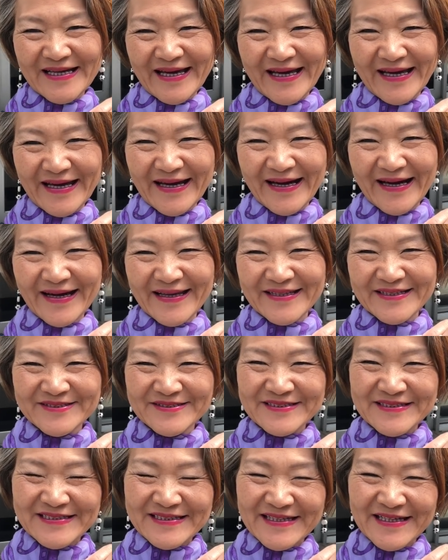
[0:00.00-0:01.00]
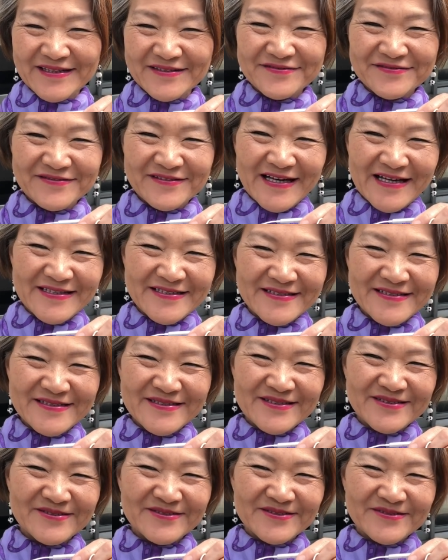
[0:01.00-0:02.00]
Okay, hello, dear
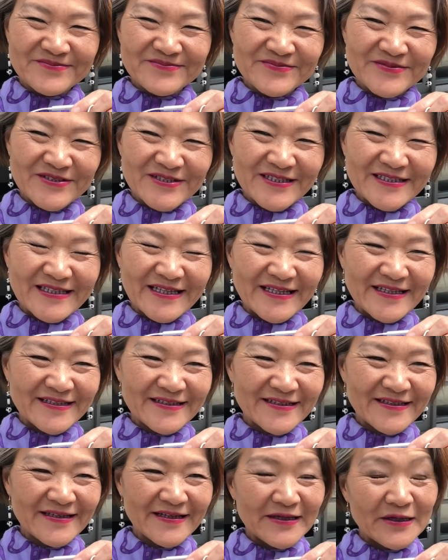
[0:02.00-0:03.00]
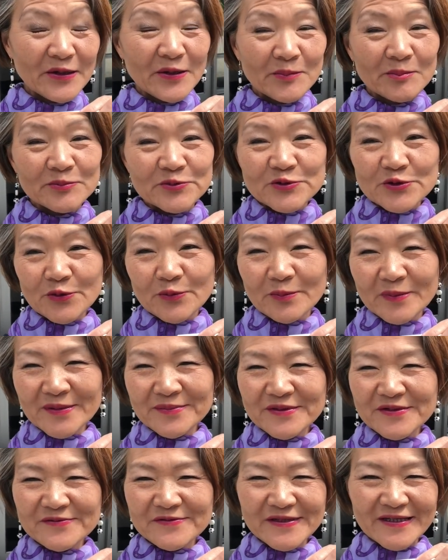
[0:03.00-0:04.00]
friends. Good morning.
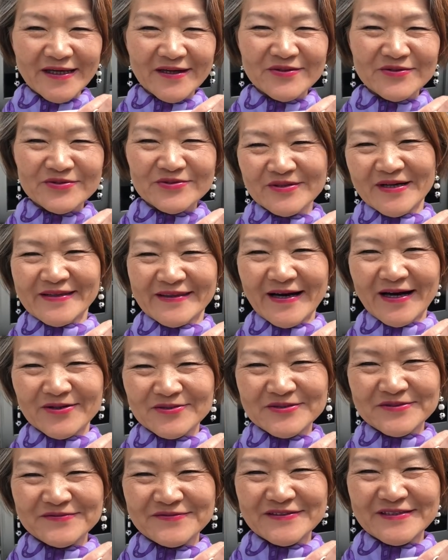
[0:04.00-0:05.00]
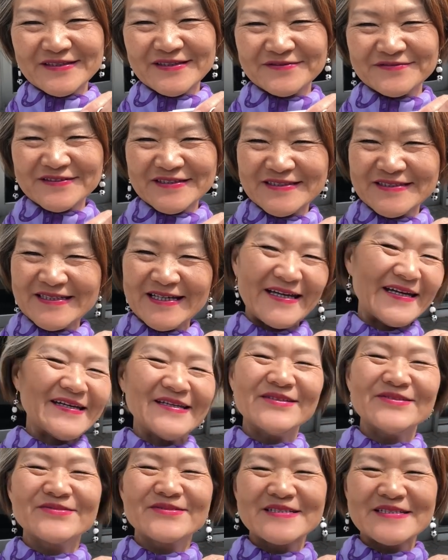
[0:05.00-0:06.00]
Such a beautiful, beautiful
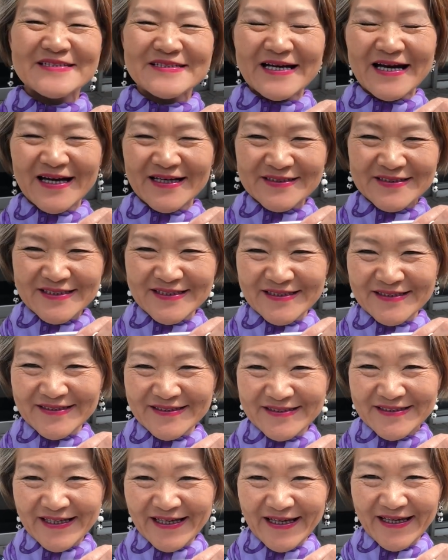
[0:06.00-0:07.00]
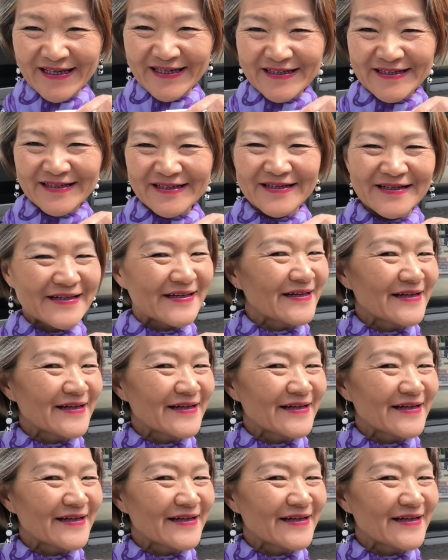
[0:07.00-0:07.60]
morning. So,